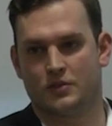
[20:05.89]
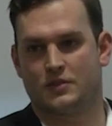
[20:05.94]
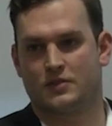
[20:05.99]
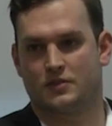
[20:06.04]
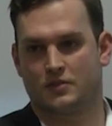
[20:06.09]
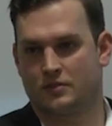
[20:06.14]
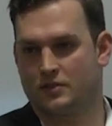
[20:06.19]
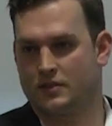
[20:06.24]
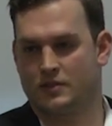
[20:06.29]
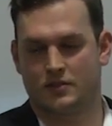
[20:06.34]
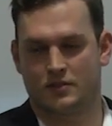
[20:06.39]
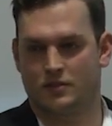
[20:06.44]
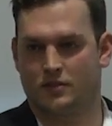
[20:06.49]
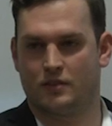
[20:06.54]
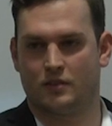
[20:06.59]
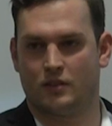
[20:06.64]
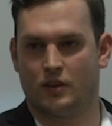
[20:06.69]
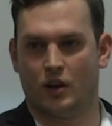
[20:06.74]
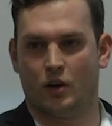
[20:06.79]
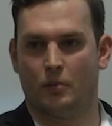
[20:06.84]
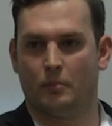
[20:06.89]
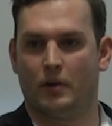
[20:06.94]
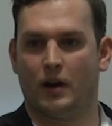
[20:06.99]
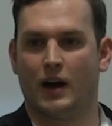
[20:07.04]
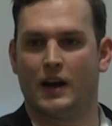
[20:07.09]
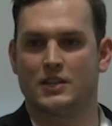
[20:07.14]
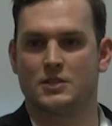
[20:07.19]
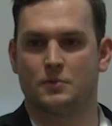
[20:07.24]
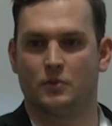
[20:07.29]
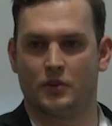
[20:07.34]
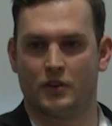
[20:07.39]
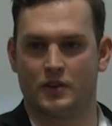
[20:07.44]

It's, it's you know, impossible.